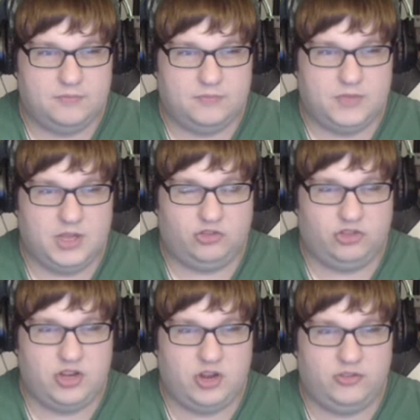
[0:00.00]
yeah, she
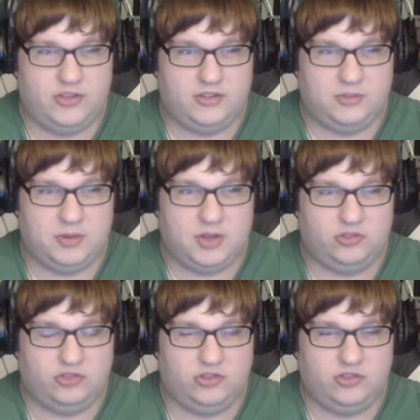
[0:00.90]
knows this because
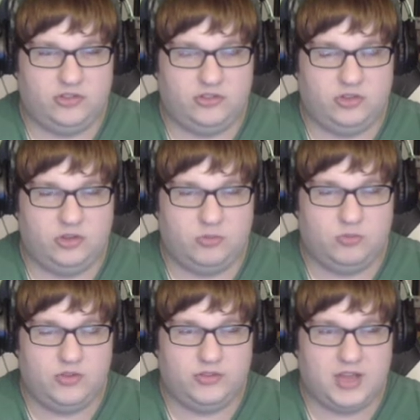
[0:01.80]
she just took
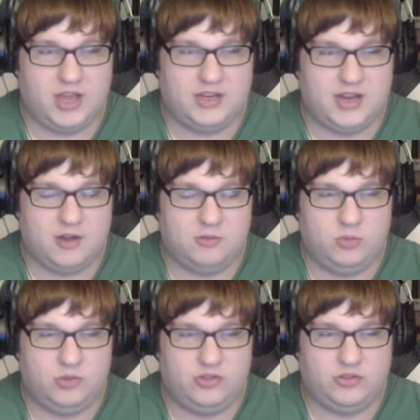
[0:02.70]
this guy down
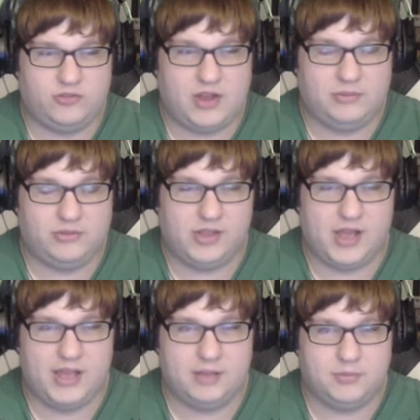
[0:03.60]
with just five
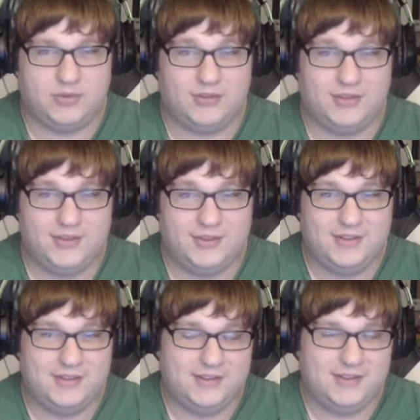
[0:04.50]
slaps.
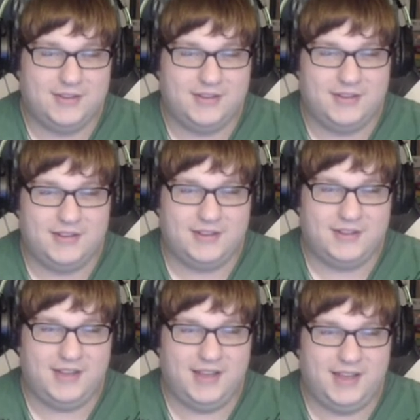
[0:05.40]

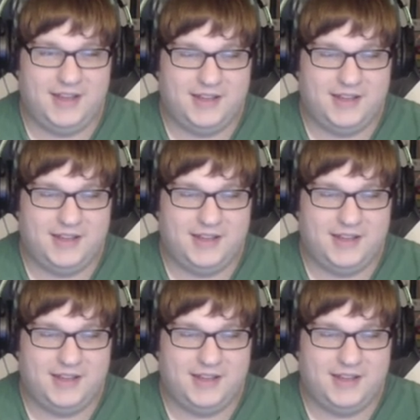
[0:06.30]
Yeah.